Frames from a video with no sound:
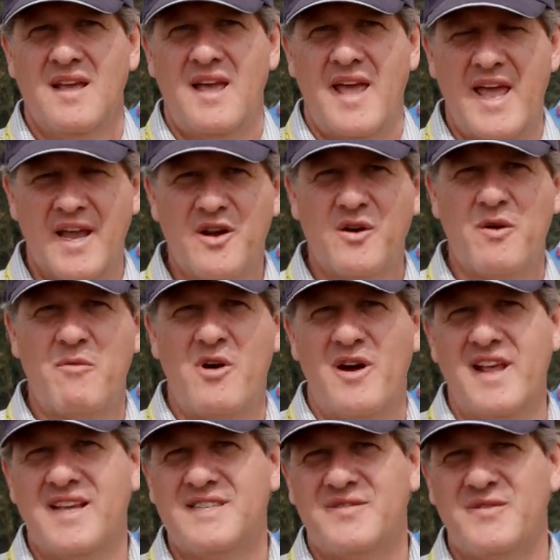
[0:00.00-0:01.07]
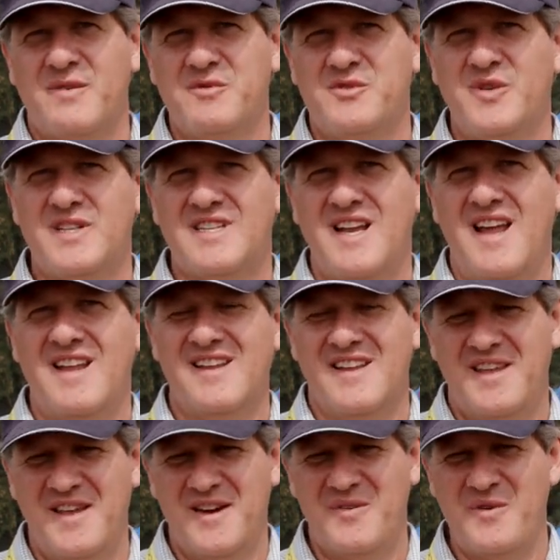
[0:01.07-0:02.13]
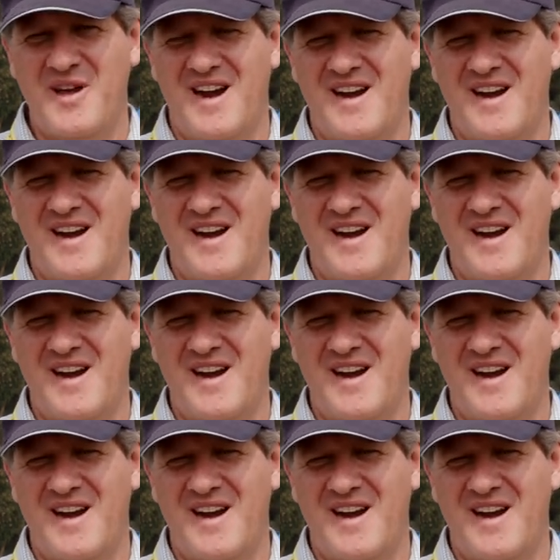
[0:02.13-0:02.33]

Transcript: Ecorobotix from Switzerland, here we